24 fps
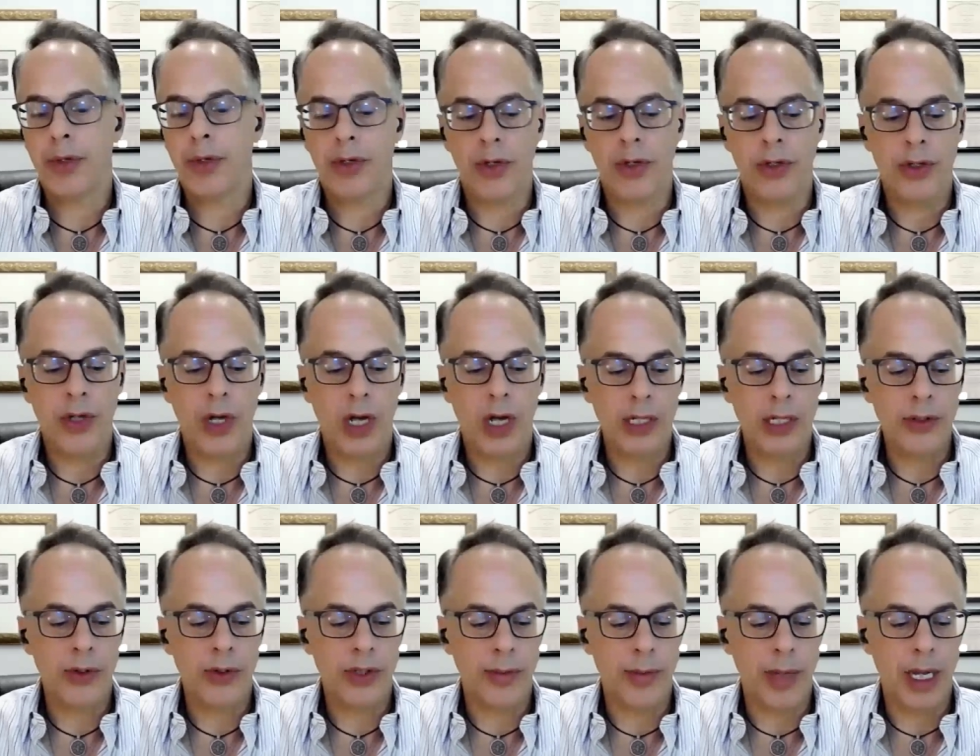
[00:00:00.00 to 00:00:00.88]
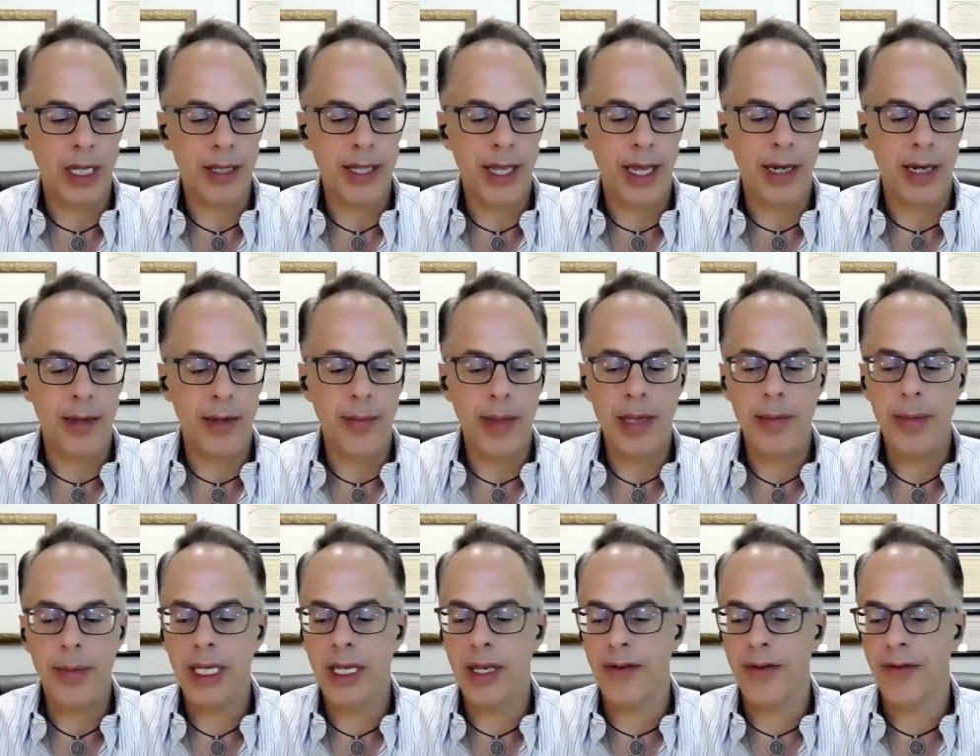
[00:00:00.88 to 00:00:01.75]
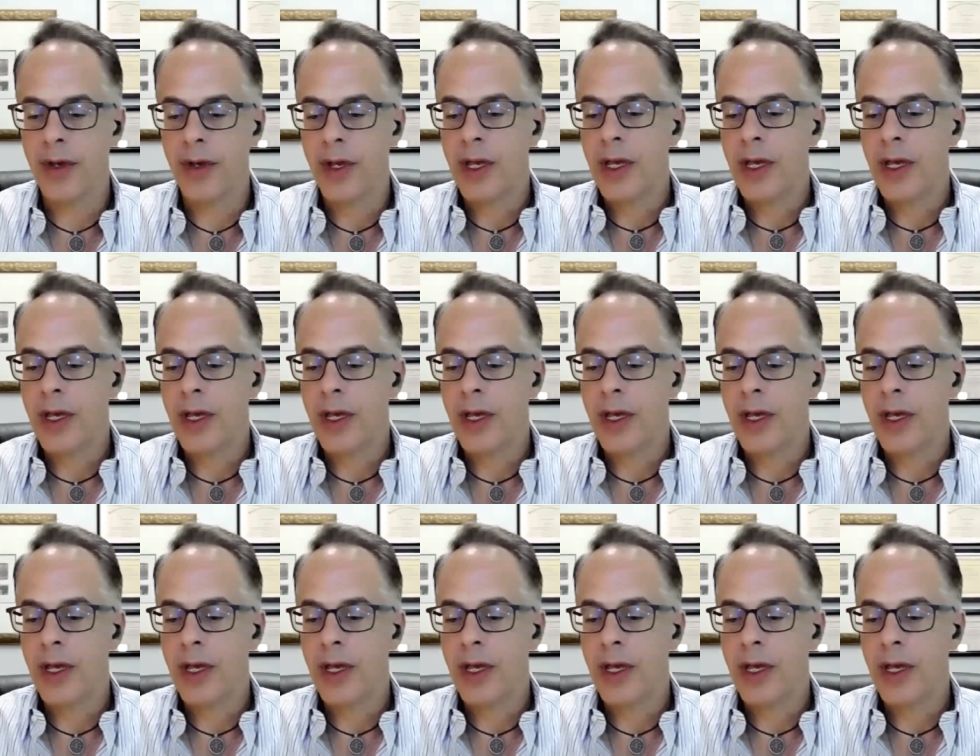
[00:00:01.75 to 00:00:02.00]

So talk to us about that, and maybe give